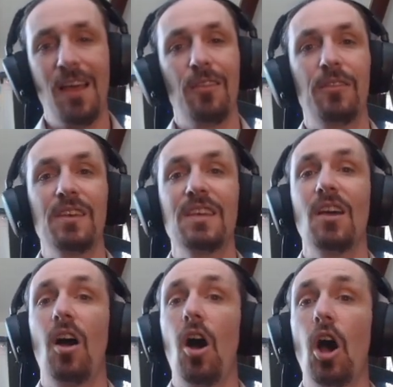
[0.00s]
The
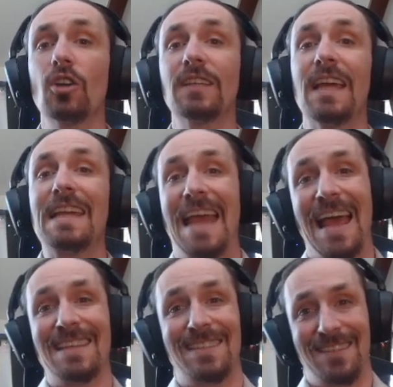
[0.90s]
Arcane
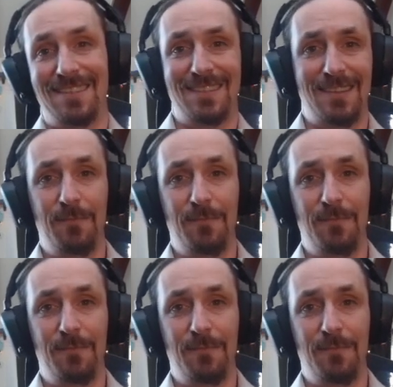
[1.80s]
Essence.